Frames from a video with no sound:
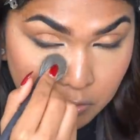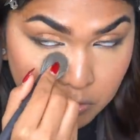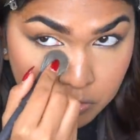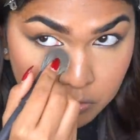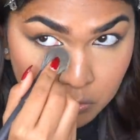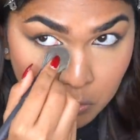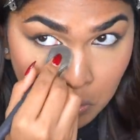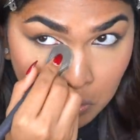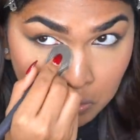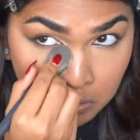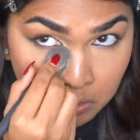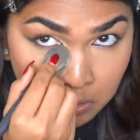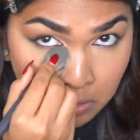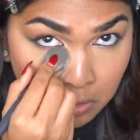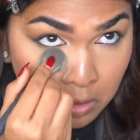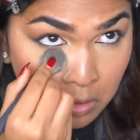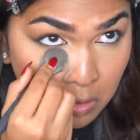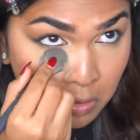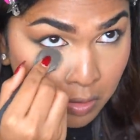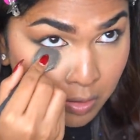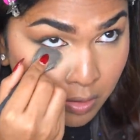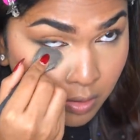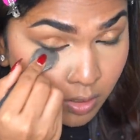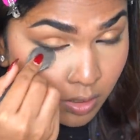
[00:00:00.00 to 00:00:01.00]
sure
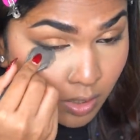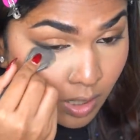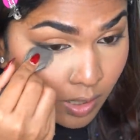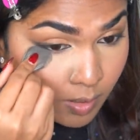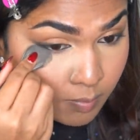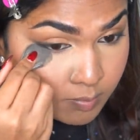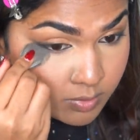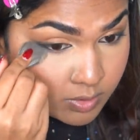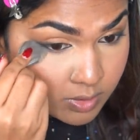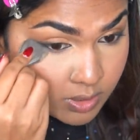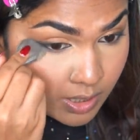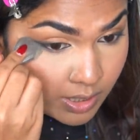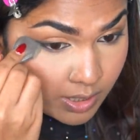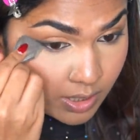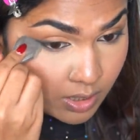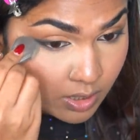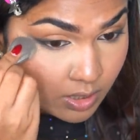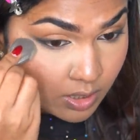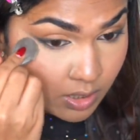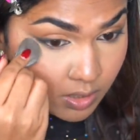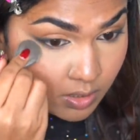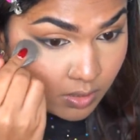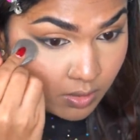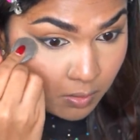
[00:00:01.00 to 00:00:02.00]
I'm
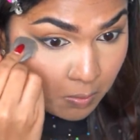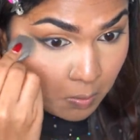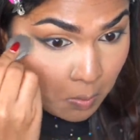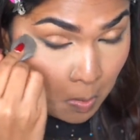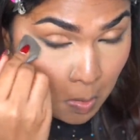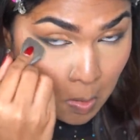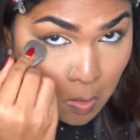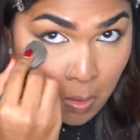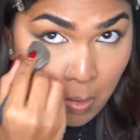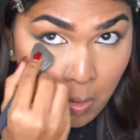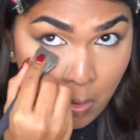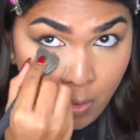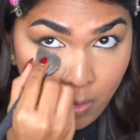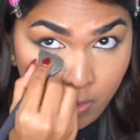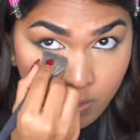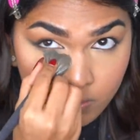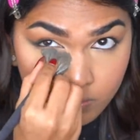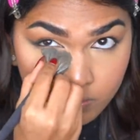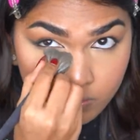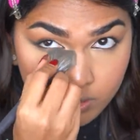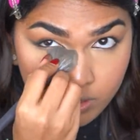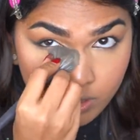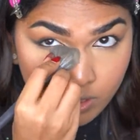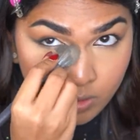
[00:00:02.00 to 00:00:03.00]
setting it
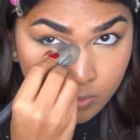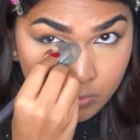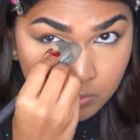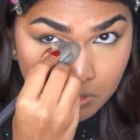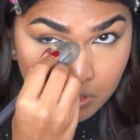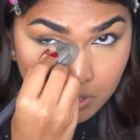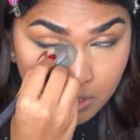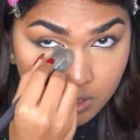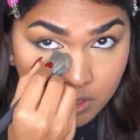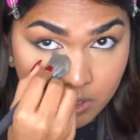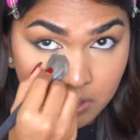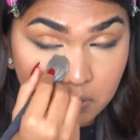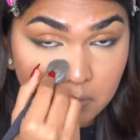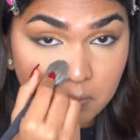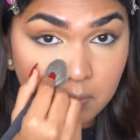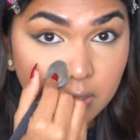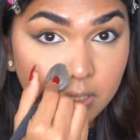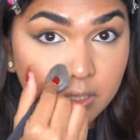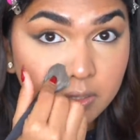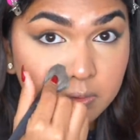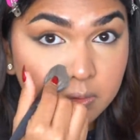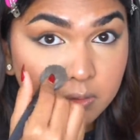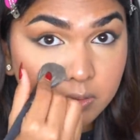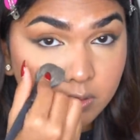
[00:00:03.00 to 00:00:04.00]
without any
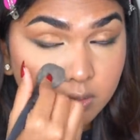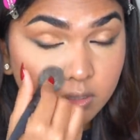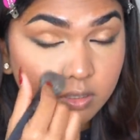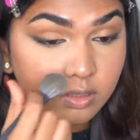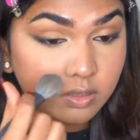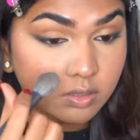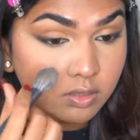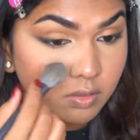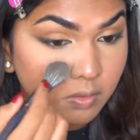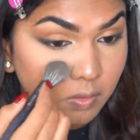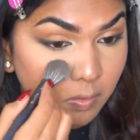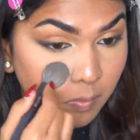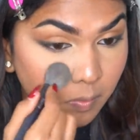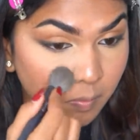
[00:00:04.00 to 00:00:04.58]
creases